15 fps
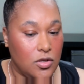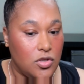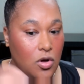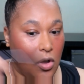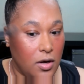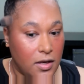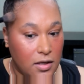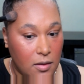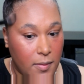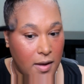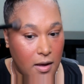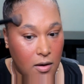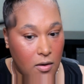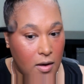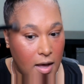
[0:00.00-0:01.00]
talking
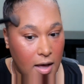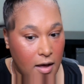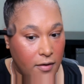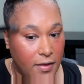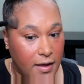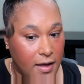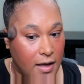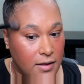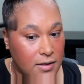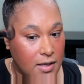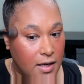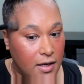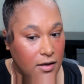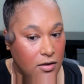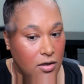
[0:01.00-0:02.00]
about how they got
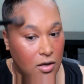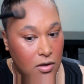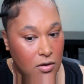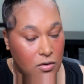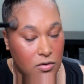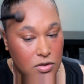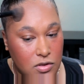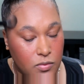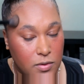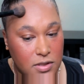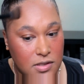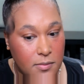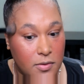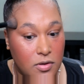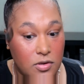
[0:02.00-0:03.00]
diagnosed, what
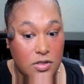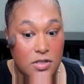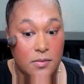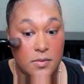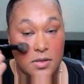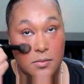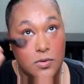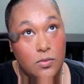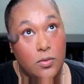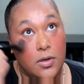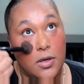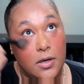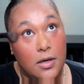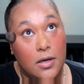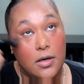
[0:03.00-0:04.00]
some of their symptoms
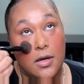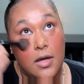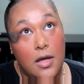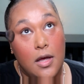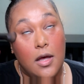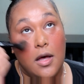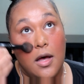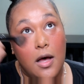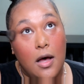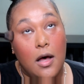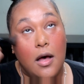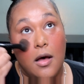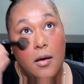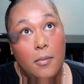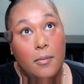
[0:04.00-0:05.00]
were,
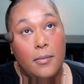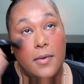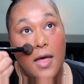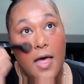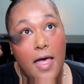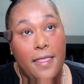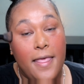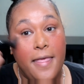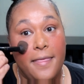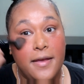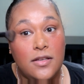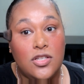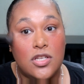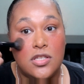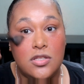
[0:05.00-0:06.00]
and then
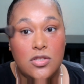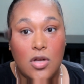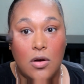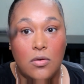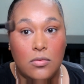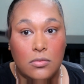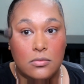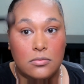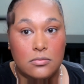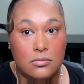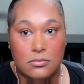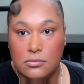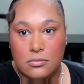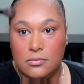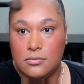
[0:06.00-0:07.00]
they just don't
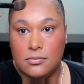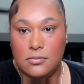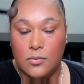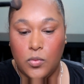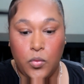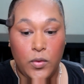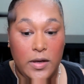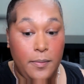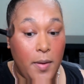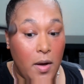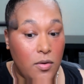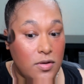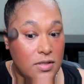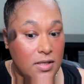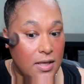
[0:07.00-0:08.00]

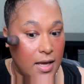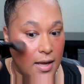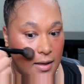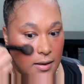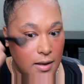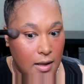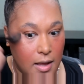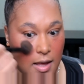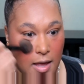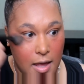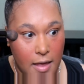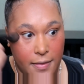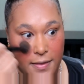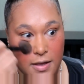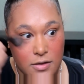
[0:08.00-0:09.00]
repost again.
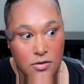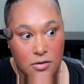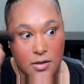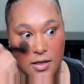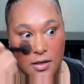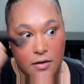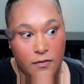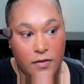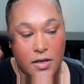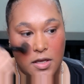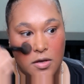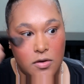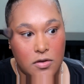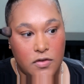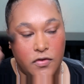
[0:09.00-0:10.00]
And these are like
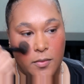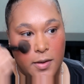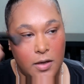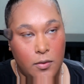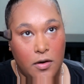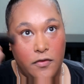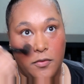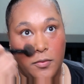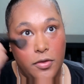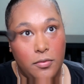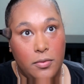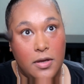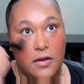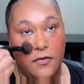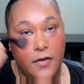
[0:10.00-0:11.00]
videos from anywhere from
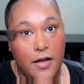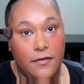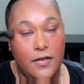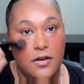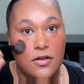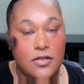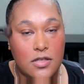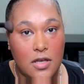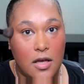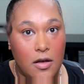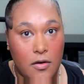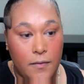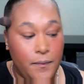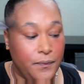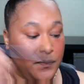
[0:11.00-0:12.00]
3 to 5 years
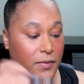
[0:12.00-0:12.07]
ago,